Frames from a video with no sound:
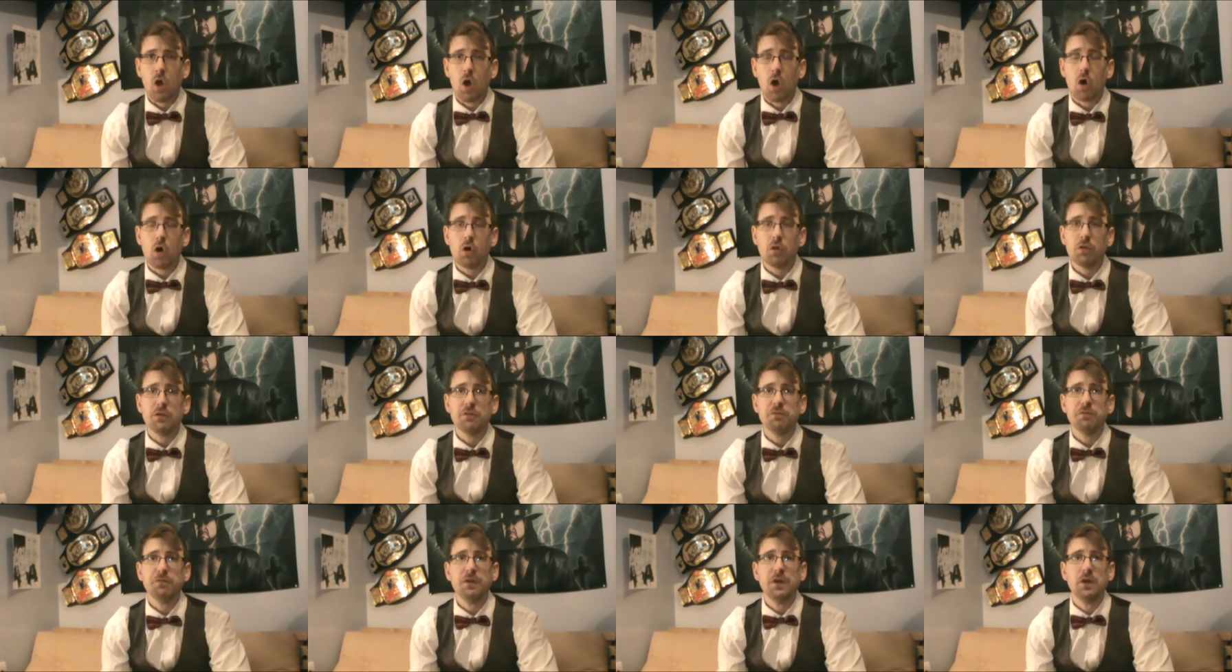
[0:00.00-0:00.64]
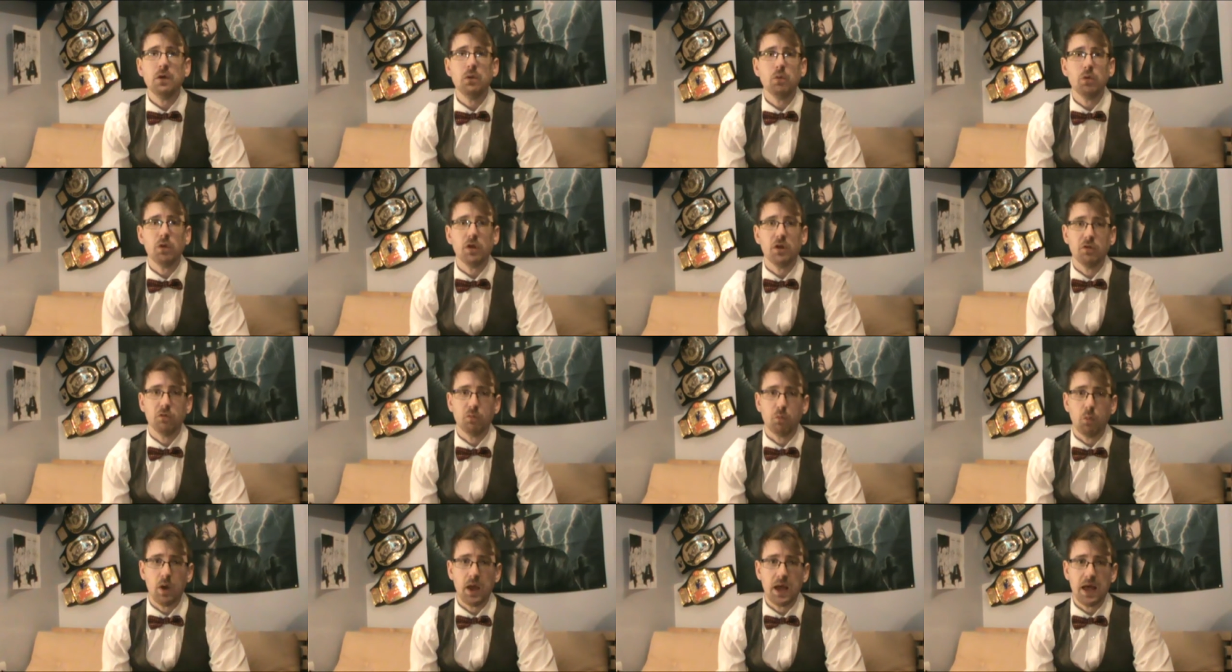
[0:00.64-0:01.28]
On the field,
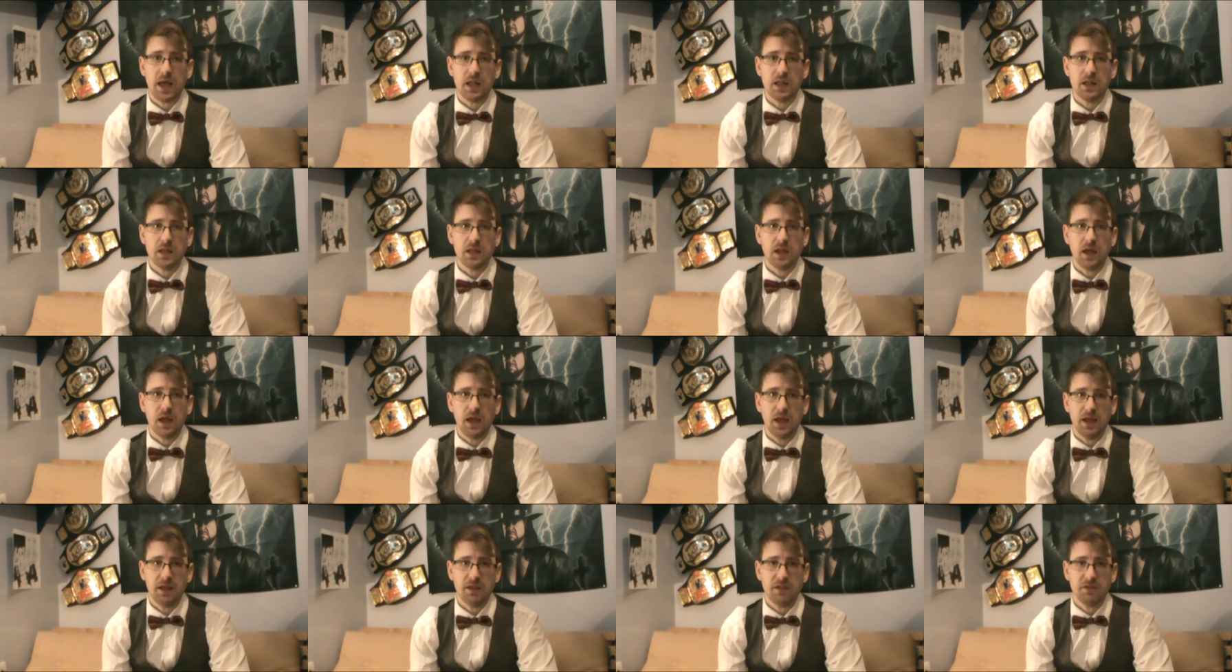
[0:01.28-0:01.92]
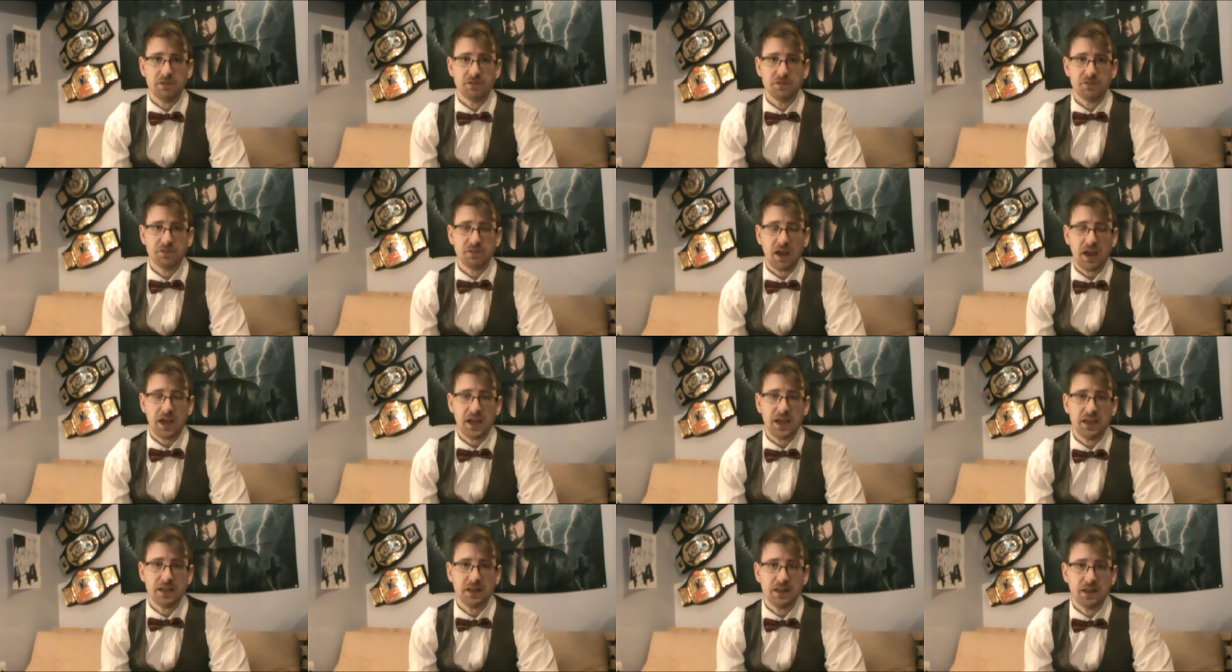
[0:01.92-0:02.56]
as well as
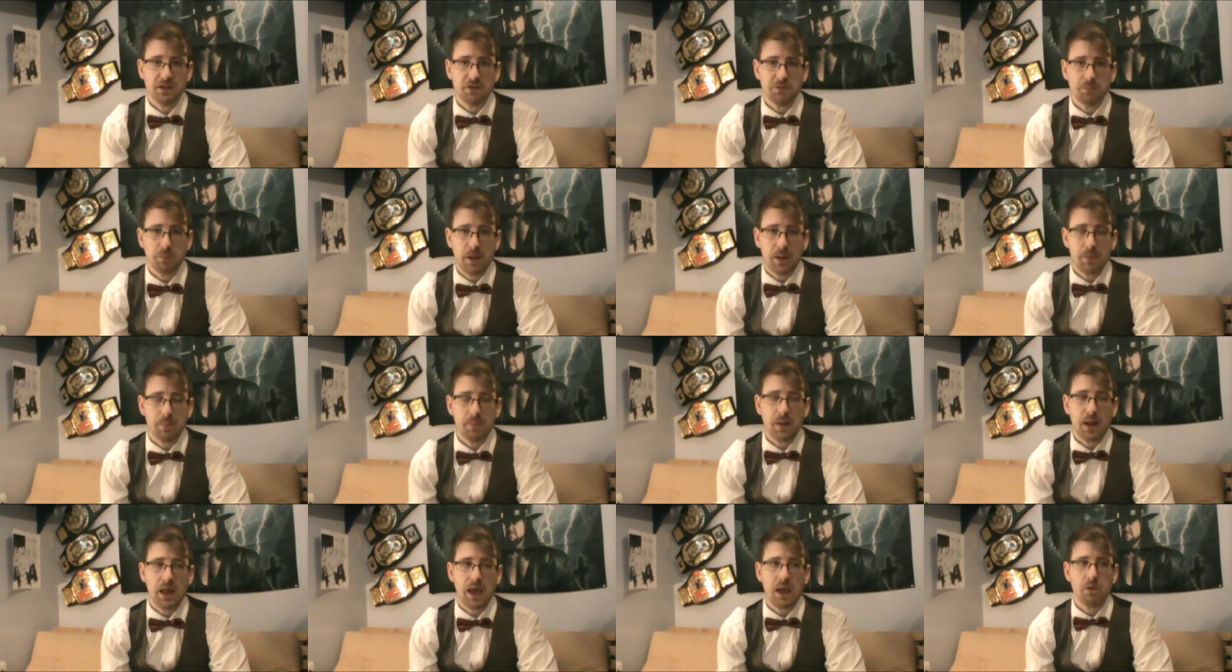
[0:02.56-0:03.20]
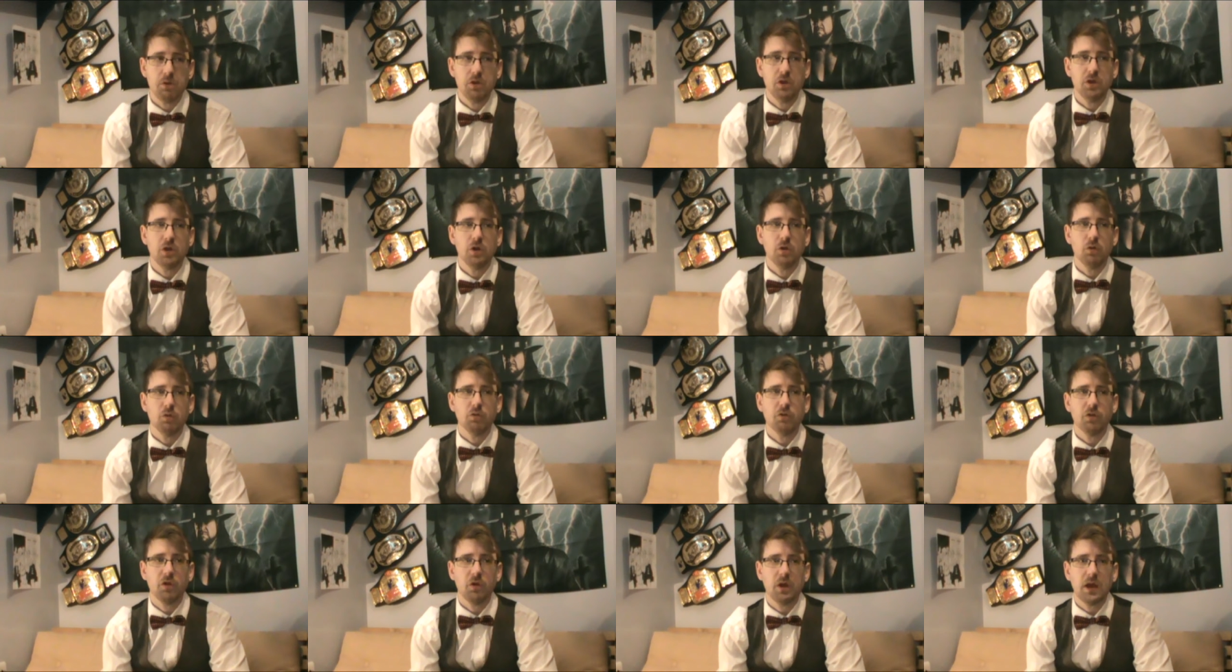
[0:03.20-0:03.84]
taking these people out, you can
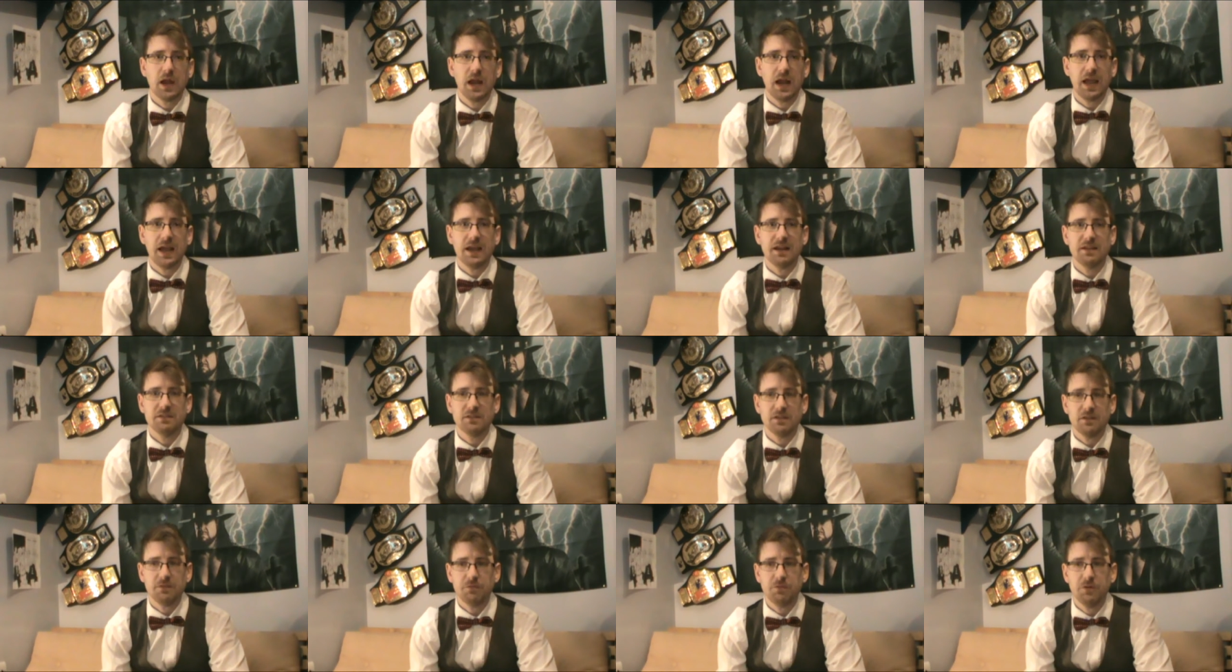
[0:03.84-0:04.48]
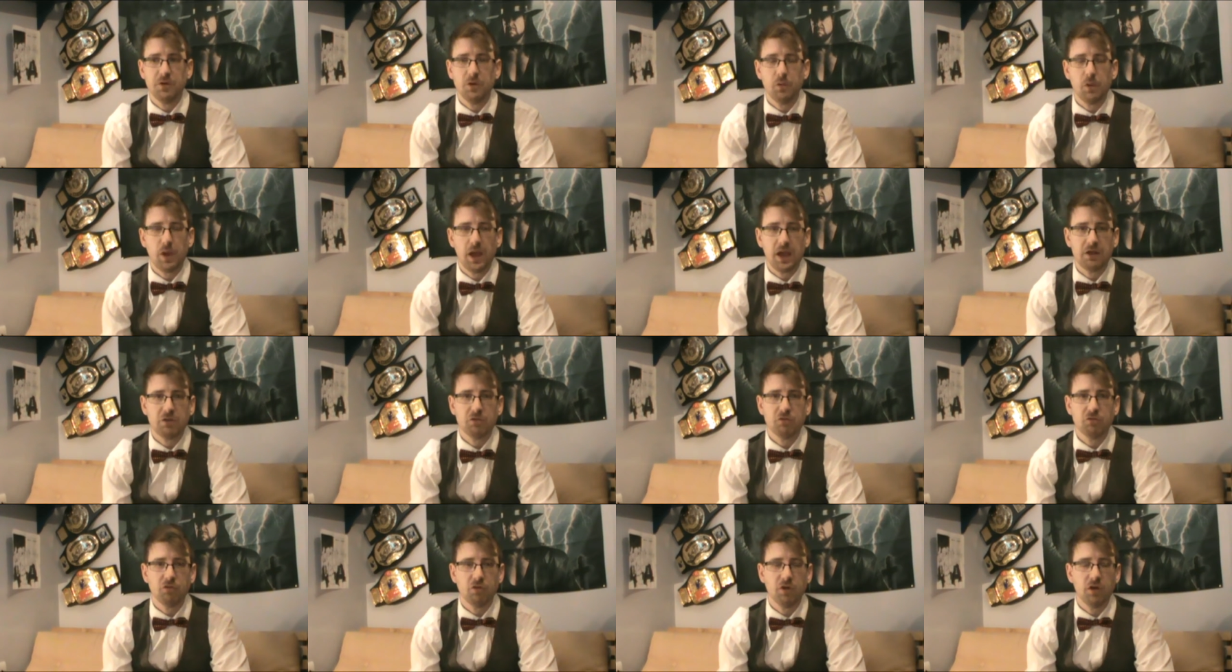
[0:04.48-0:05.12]
also collect a few
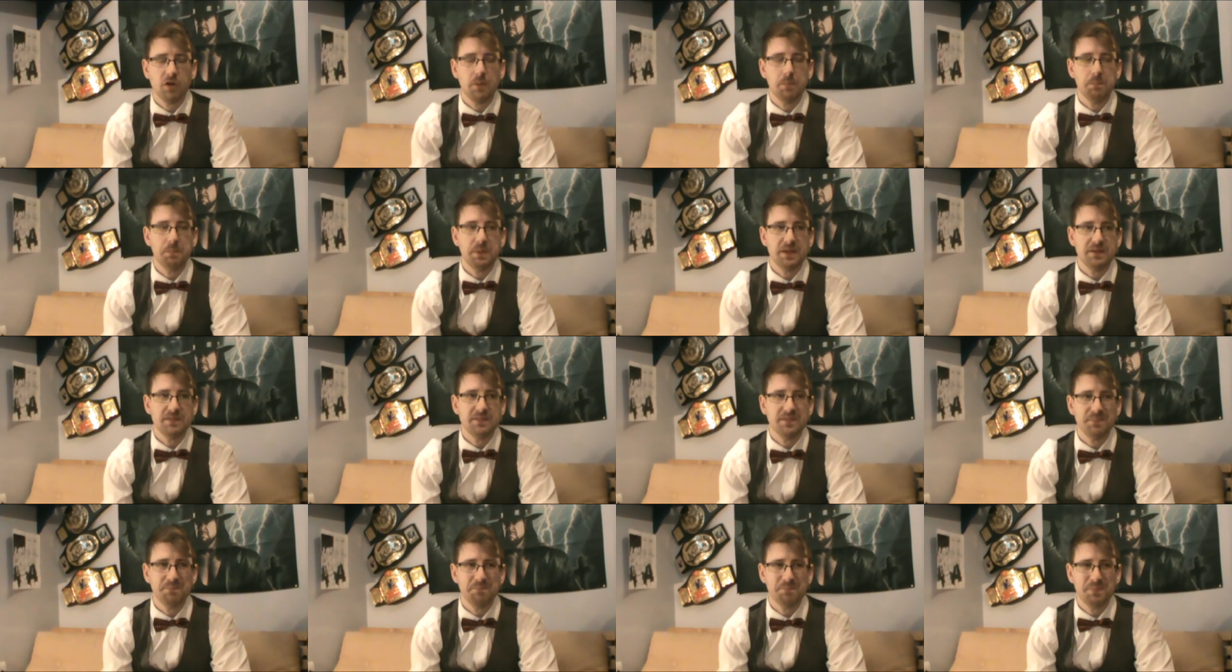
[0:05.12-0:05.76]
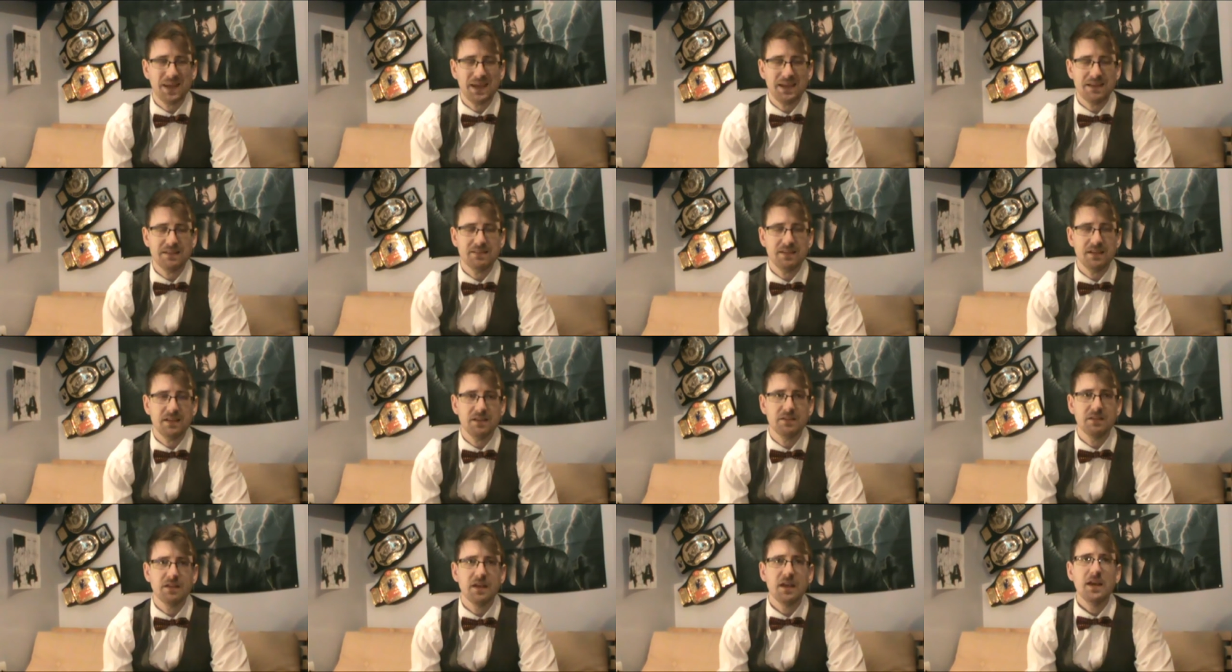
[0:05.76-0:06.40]
extra bits and
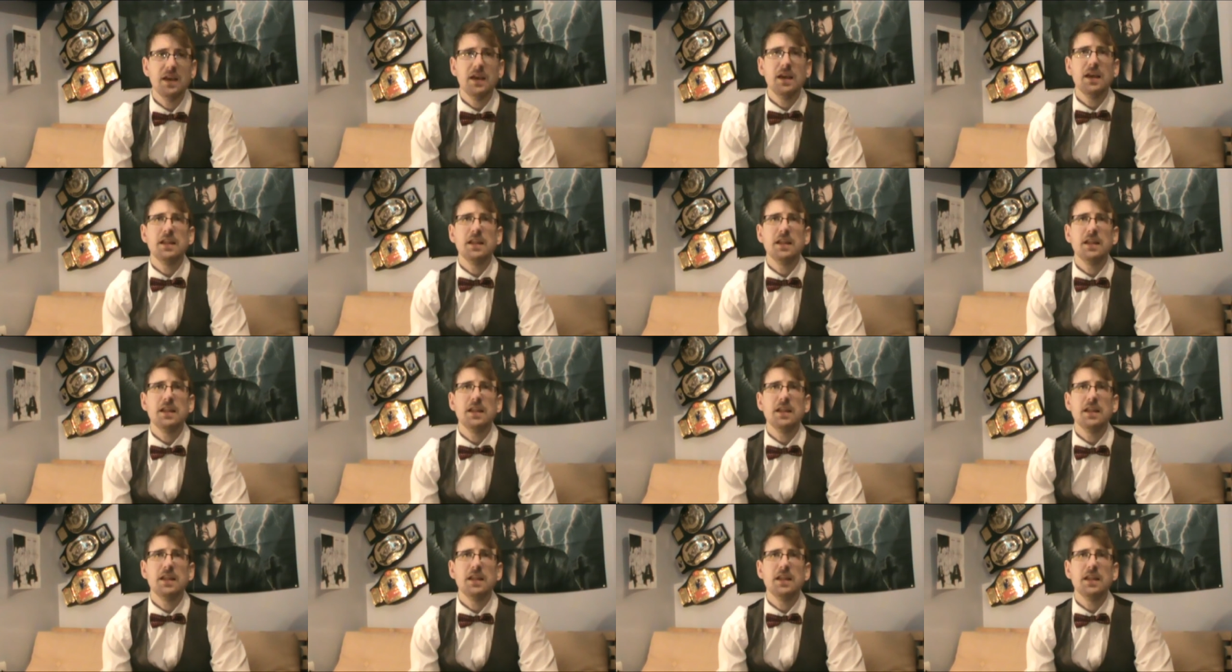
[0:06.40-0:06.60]
pieces.